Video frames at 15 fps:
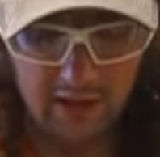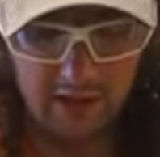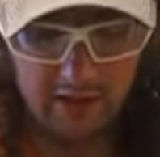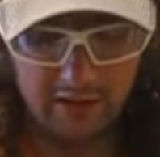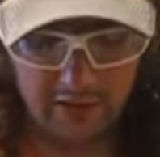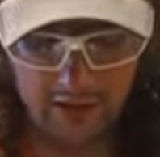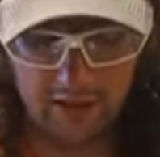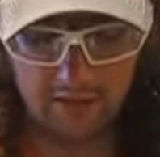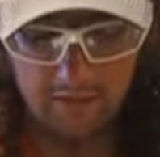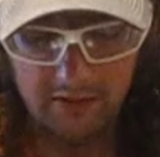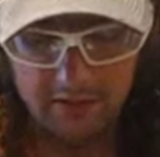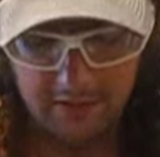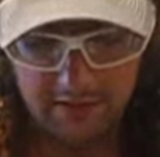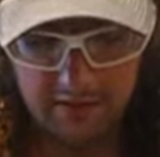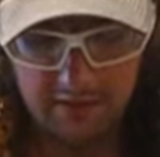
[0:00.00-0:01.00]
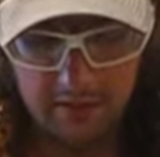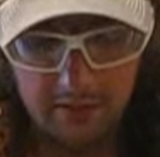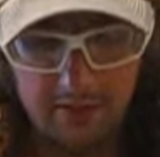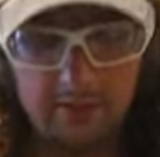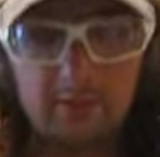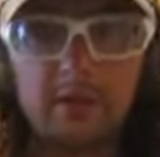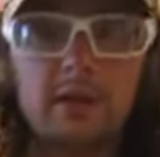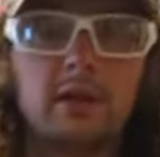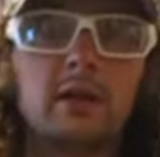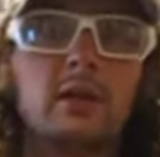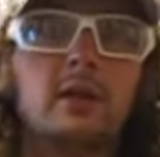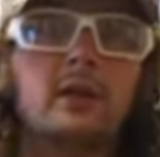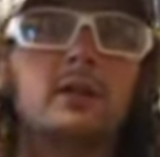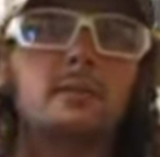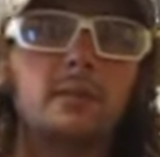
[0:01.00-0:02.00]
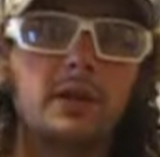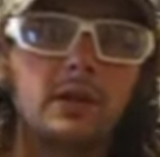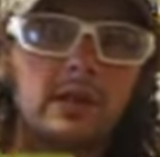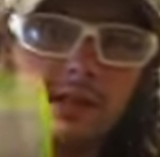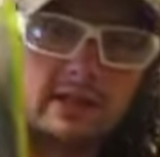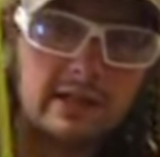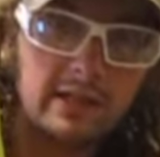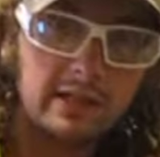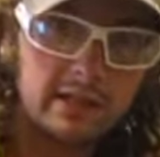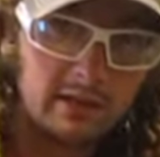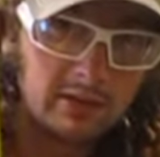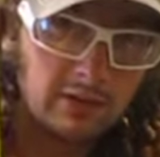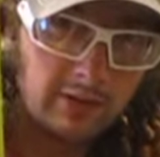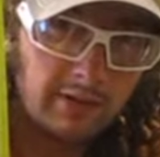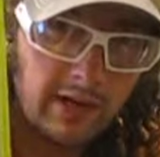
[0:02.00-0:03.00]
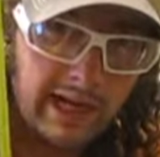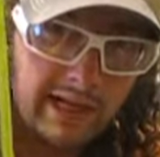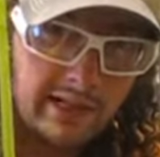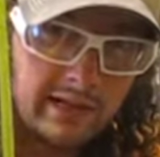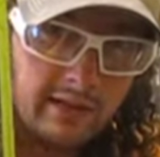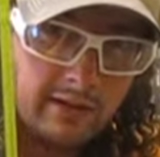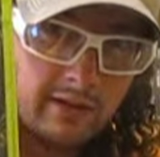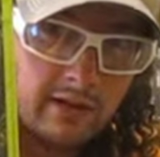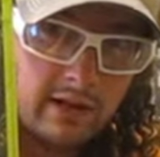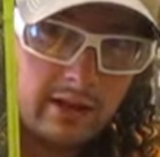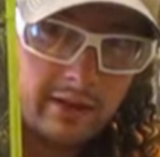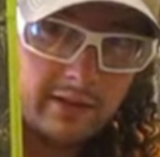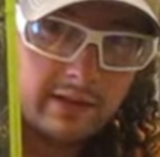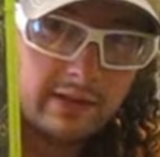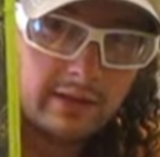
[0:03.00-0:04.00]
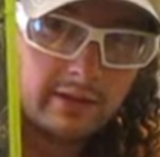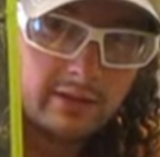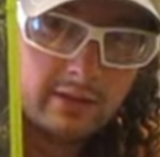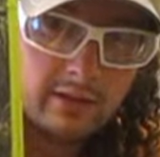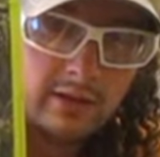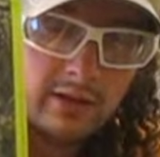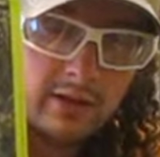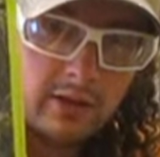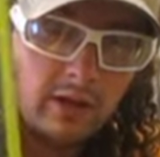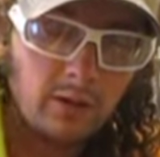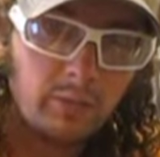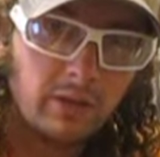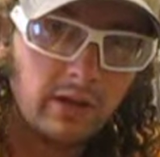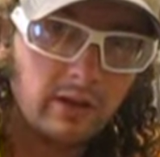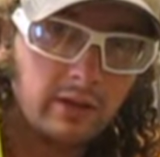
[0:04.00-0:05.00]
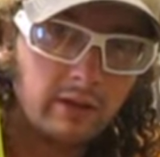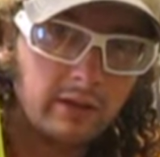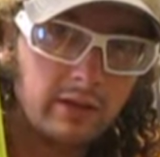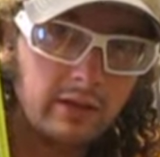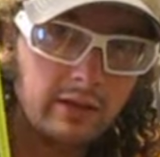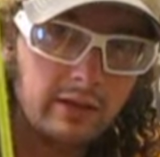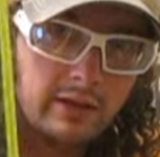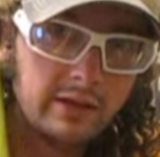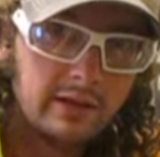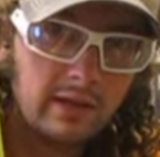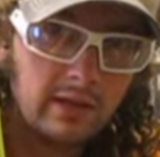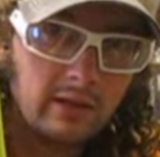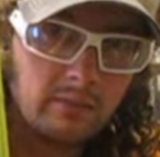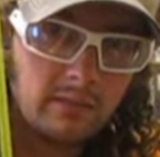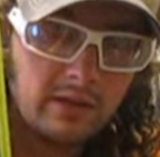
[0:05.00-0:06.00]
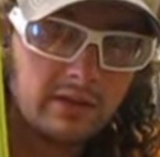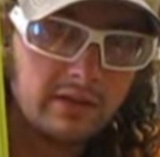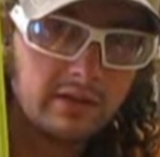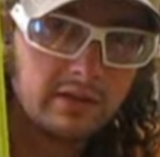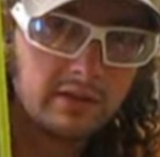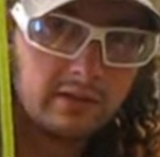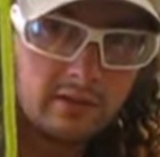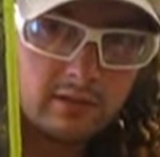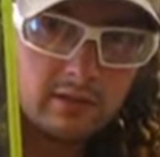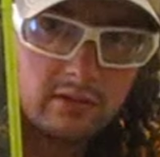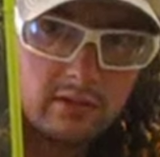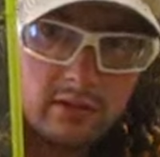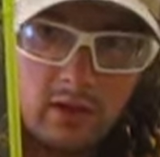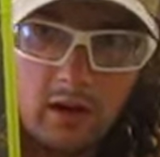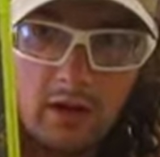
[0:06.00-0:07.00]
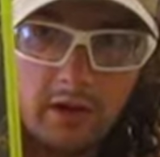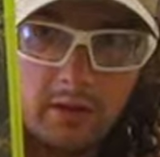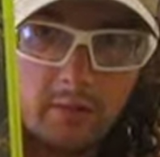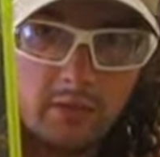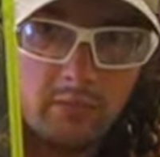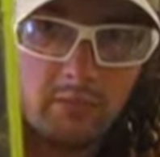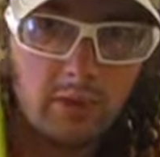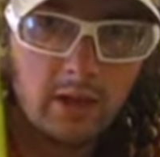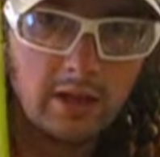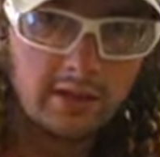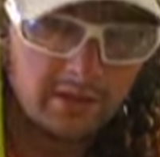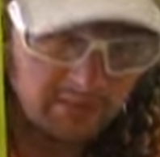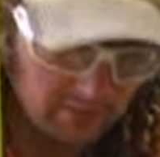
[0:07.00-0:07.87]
anyway, so... But this is Jurassic the Hunted. Apparently this game has gone up in price with the